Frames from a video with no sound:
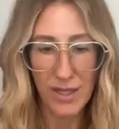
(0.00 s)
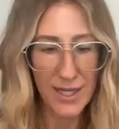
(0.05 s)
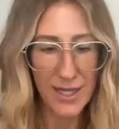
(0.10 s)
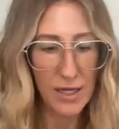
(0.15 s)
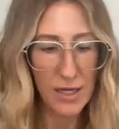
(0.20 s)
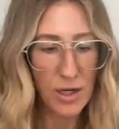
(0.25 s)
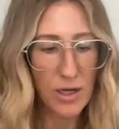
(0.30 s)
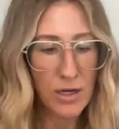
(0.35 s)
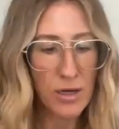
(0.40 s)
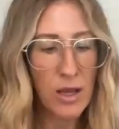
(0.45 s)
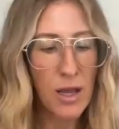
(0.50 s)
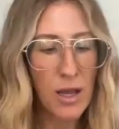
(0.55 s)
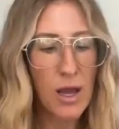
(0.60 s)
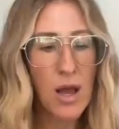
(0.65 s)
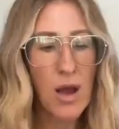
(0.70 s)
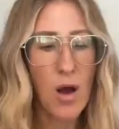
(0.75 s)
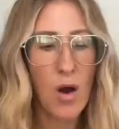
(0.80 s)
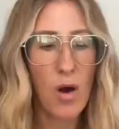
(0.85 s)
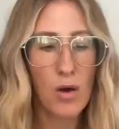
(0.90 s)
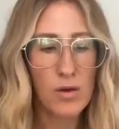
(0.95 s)
leaner.
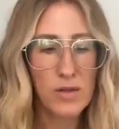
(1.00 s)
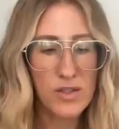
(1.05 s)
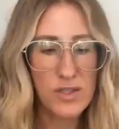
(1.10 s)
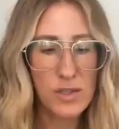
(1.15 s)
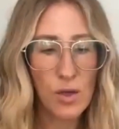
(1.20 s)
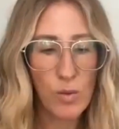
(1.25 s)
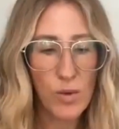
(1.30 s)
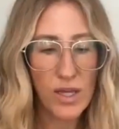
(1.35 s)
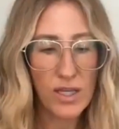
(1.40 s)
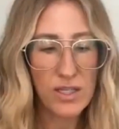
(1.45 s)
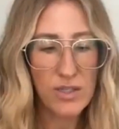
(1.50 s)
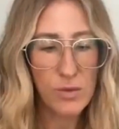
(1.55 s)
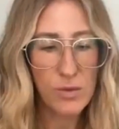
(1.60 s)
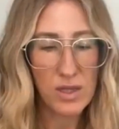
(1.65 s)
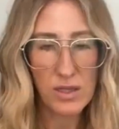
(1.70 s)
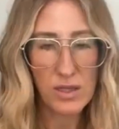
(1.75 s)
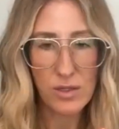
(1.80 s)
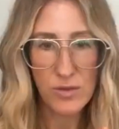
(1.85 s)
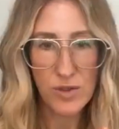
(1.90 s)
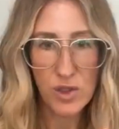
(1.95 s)
Also, we could do a
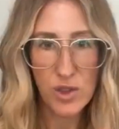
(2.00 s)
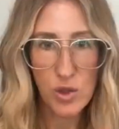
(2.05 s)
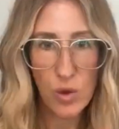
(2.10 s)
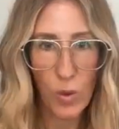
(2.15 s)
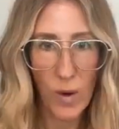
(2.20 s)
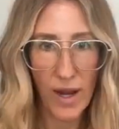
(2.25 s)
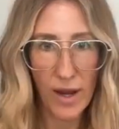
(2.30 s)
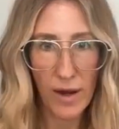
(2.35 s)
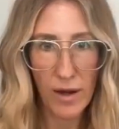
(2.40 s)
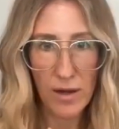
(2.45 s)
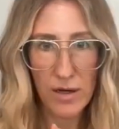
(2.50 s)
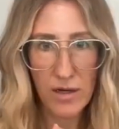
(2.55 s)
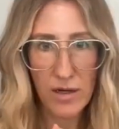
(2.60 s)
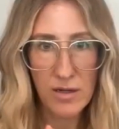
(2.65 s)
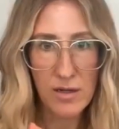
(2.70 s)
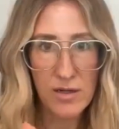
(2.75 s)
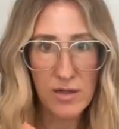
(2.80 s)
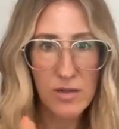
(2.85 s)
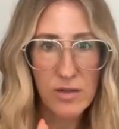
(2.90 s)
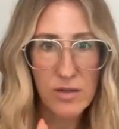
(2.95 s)
little
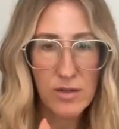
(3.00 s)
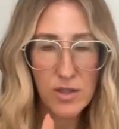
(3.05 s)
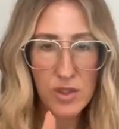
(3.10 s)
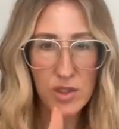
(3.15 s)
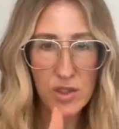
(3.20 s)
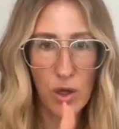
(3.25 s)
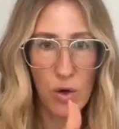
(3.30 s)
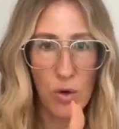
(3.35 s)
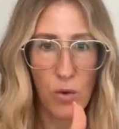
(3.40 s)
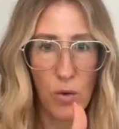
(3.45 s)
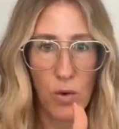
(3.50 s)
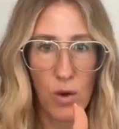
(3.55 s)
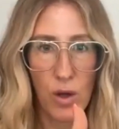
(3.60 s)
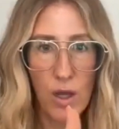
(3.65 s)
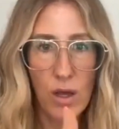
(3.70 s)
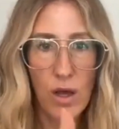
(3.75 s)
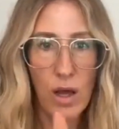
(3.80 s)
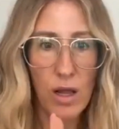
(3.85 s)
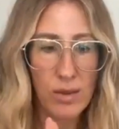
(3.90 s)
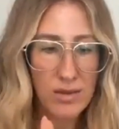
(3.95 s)
square. So
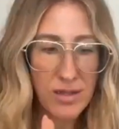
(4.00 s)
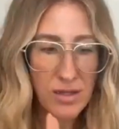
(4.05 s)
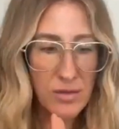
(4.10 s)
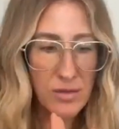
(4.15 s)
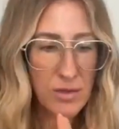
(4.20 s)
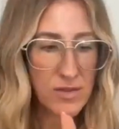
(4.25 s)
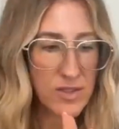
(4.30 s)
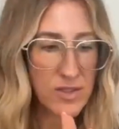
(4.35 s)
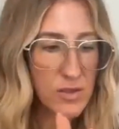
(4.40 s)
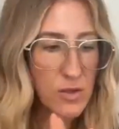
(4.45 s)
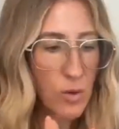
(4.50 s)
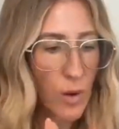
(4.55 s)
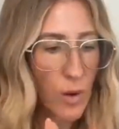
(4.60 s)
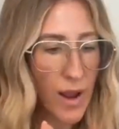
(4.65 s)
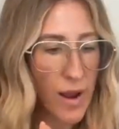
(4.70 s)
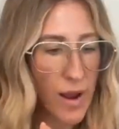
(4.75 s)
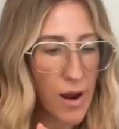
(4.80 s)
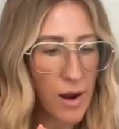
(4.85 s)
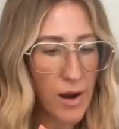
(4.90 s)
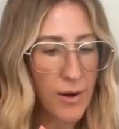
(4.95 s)
a little
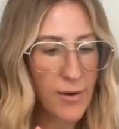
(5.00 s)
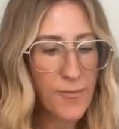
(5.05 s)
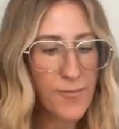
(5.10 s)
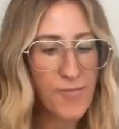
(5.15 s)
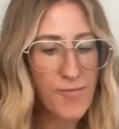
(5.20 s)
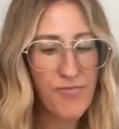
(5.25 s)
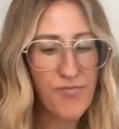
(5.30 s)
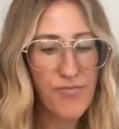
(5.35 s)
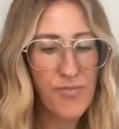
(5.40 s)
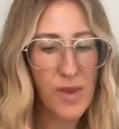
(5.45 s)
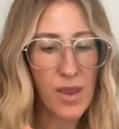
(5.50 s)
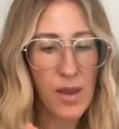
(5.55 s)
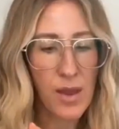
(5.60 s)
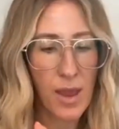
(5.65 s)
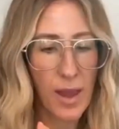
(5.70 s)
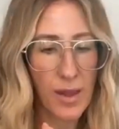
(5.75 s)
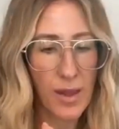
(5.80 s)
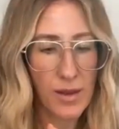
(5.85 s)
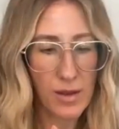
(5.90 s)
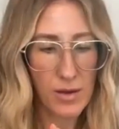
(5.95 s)
square
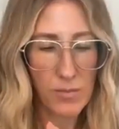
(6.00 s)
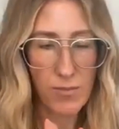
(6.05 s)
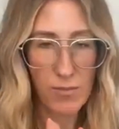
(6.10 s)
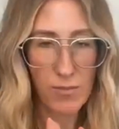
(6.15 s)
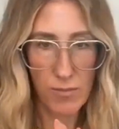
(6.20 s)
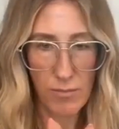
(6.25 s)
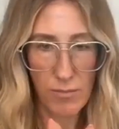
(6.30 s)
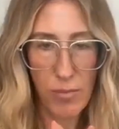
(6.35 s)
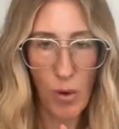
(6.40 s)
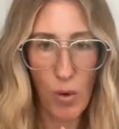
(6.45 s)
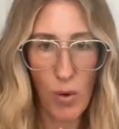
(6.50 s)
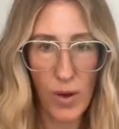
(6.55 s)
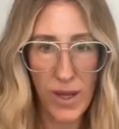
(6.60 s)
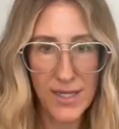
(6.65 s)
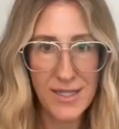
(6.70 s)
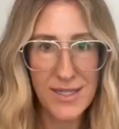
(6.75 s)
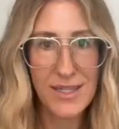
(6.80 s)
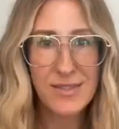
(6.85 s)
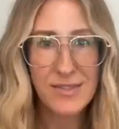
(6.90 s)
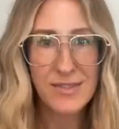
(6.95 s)
and a
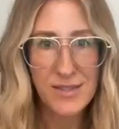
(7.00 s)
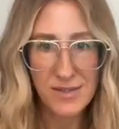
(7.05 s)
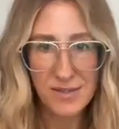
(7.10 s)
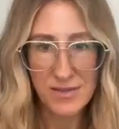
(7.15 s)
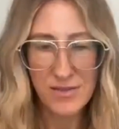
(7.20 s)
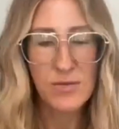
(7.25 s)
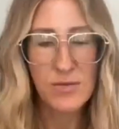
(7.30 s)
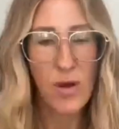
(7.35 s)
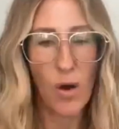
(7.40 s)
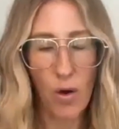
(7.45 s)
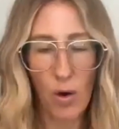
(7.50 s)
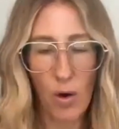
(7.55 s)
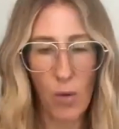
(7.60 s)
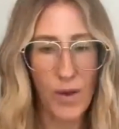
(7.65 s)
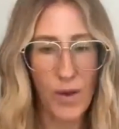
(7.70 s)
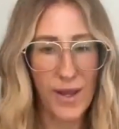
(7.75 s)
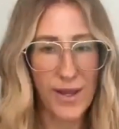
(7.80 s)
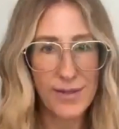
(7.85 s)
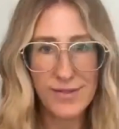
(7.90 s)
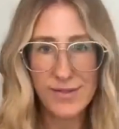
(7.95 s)
point is
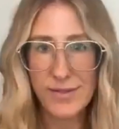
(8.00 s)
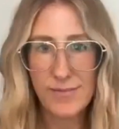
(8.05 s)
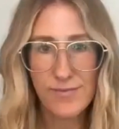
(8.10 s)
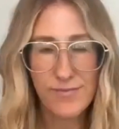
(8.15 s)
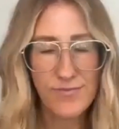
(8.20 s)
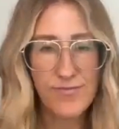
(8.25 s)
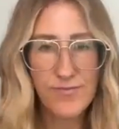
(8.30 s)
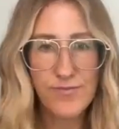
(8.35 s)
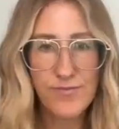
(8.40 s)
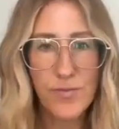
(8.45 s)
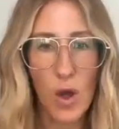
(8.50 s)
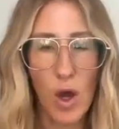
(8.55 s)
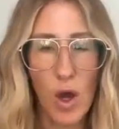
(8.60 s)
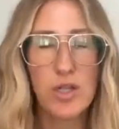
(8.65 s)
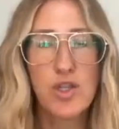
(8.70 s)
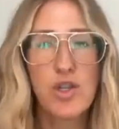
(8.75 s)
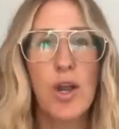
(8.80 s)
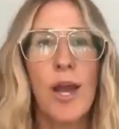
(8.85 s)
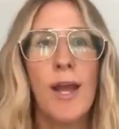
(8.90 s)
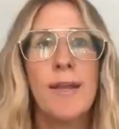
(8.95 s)
always
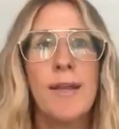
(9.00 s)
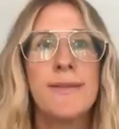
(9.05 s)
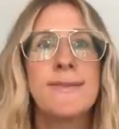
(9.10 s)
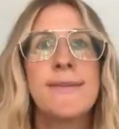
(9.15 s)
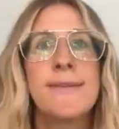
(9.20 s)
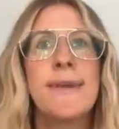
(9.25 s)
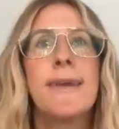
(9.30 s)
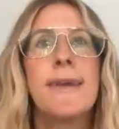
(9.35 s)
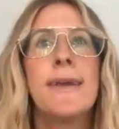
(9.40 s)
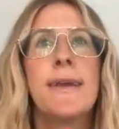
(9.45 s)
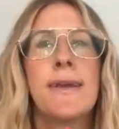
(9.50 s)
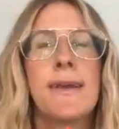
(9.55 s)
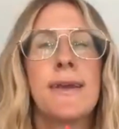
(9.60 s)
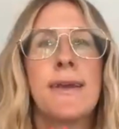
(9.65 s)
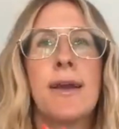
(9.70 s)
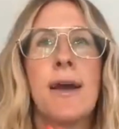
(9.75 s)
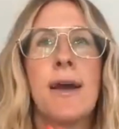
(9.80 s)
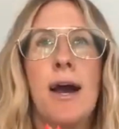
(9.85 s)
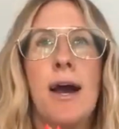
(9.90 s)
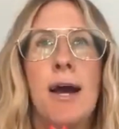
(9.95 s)
on trend.
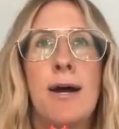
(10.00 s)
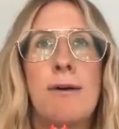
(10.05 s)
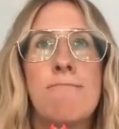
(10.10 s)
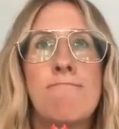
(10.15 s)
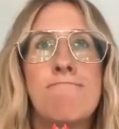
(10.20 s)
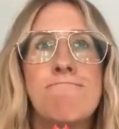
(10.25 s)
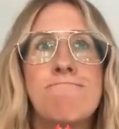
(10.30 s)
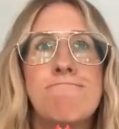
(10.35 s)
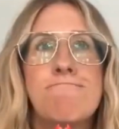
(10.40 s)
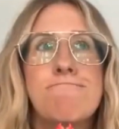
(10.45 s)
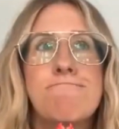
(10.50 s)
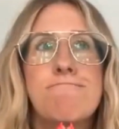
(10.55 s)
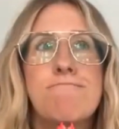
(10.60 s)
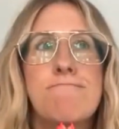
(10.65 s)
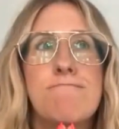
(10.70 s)
I'm